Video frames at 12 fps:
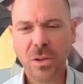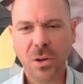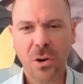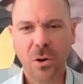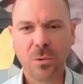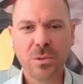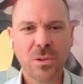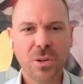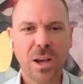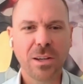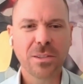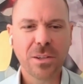You
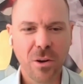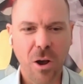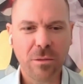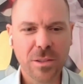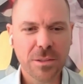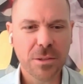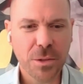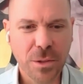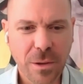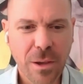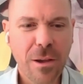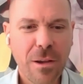guys can
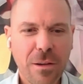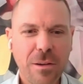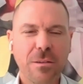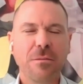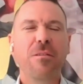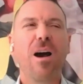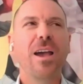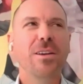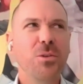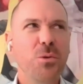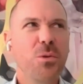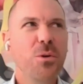obviously
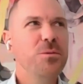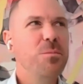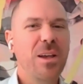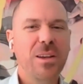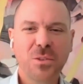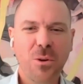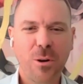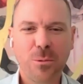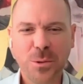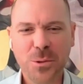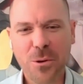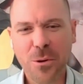find who those banks are
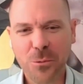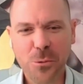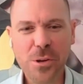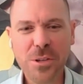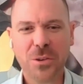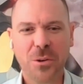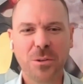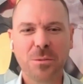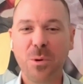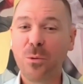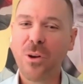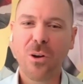with your own research,
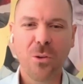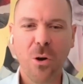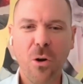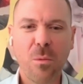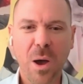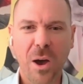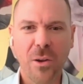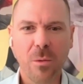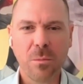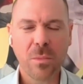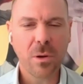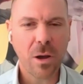but we all know
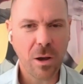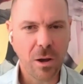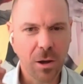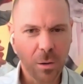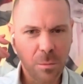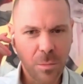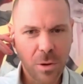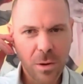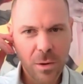about them.